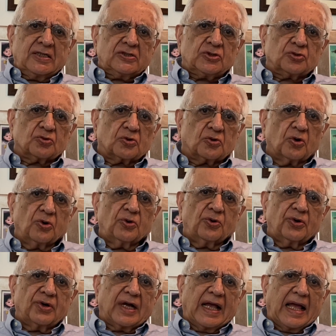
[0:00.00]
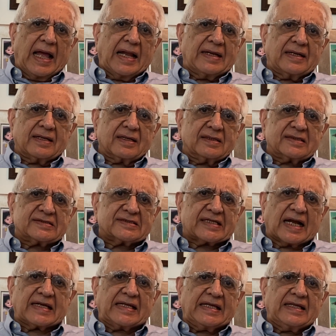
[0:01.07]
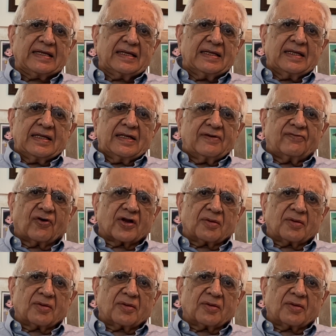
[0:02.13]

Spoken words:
to go and study for a